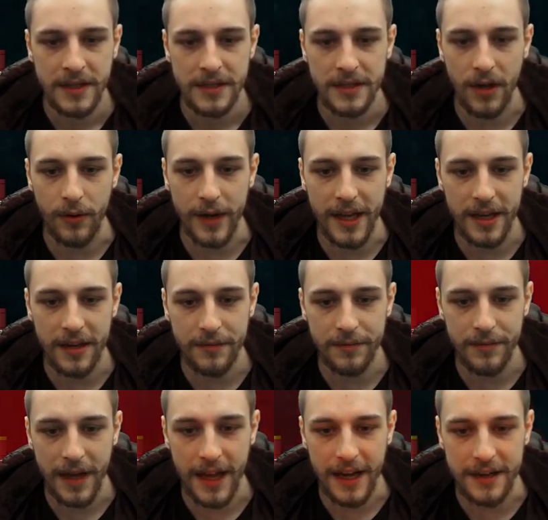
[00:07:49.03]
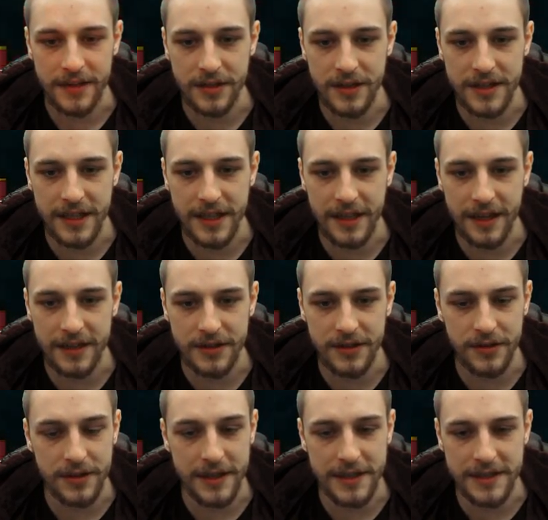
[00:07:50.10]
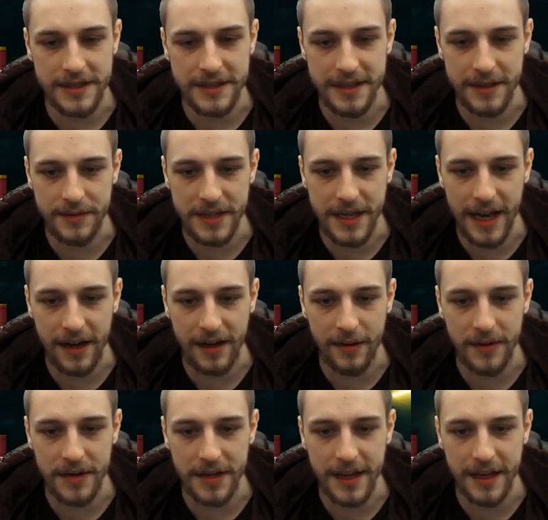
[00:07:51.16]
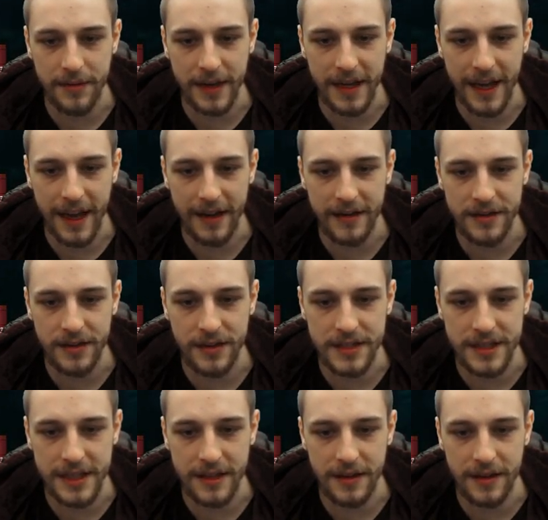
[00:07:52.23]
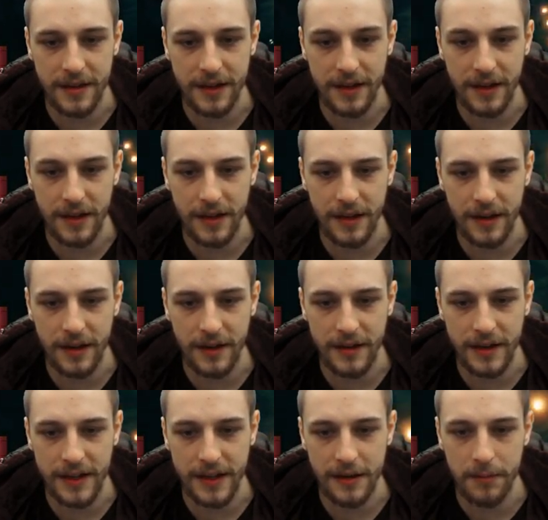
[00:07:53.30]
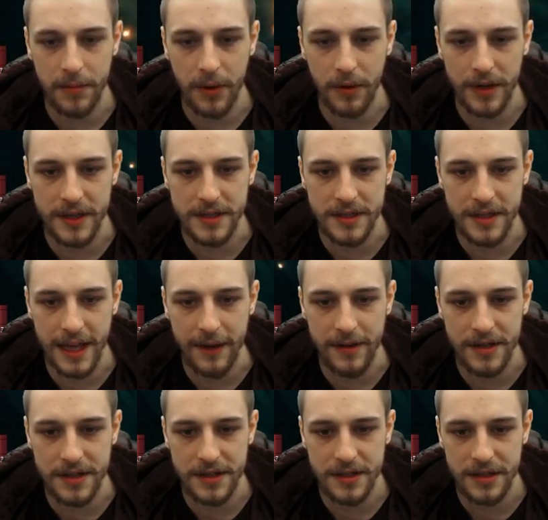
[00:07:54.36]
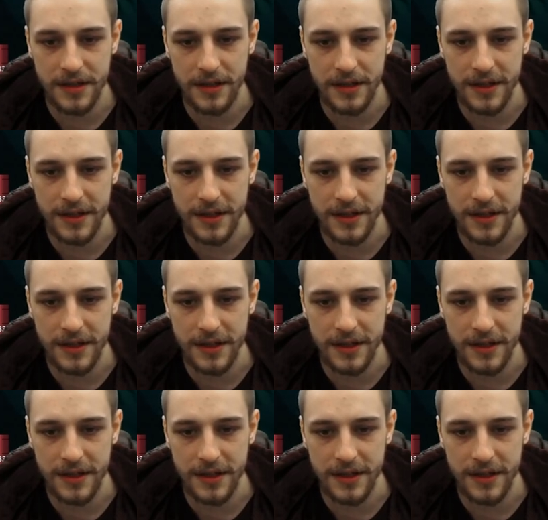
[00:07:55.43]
So we hit him, and as soon as he as soon as you see him staggered, I'm gonna hit him again so you see the bonus damage.